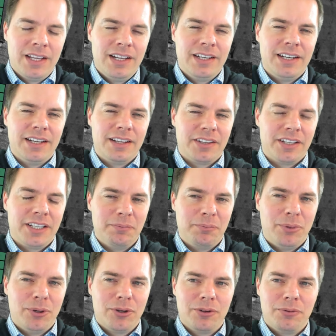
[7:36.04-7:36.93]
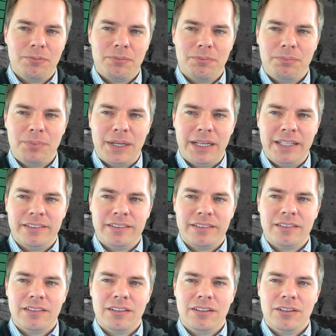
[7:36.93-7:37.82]
Now the important
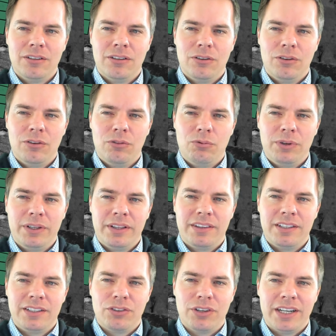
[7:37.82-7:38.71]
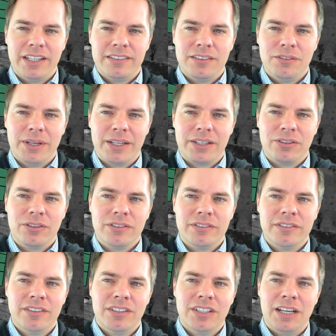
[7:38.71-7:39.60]
piece with the grazing
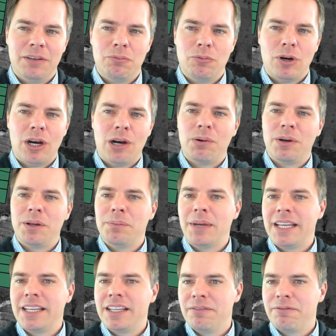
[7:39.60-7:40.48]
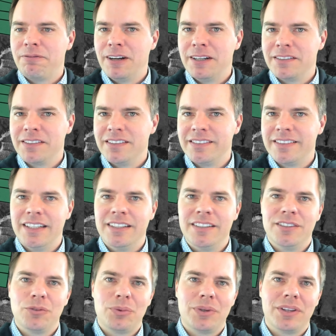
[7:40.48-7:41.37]
records, and why we make it front and
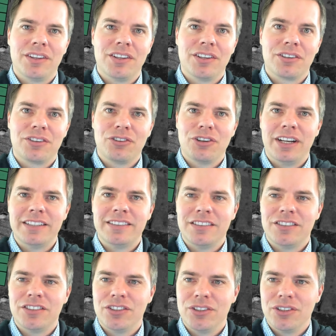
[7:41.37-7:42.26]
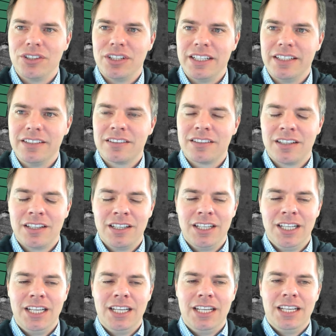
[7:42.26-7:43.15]
center with the grazing to-do list,
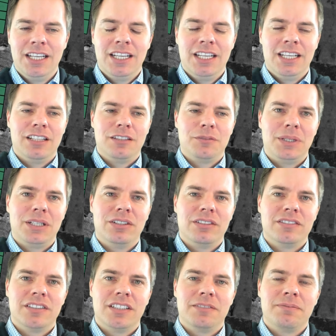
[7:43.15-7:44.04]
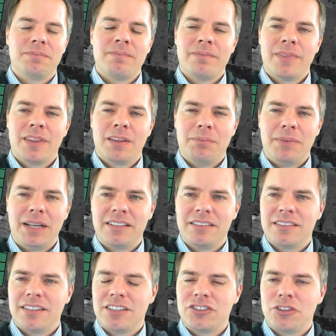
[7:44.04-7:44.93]
is because it
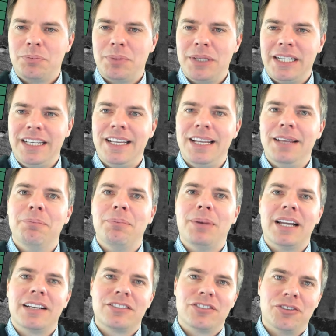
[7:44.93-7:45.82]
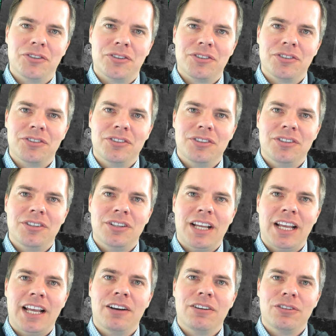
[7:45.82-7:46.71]
makes such a big impact on
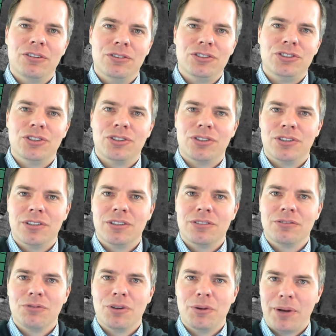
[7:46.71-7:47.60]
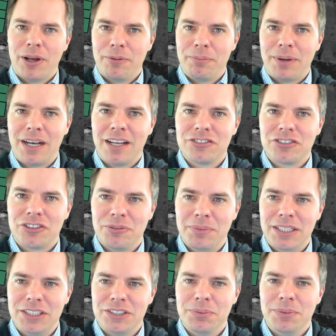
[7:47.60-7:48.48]
how good your remote pasture
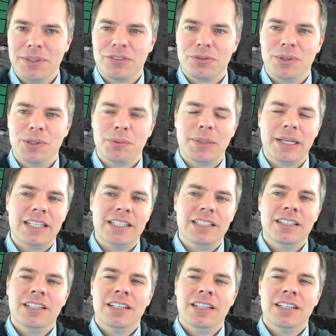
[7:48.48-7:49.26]
measurements will be.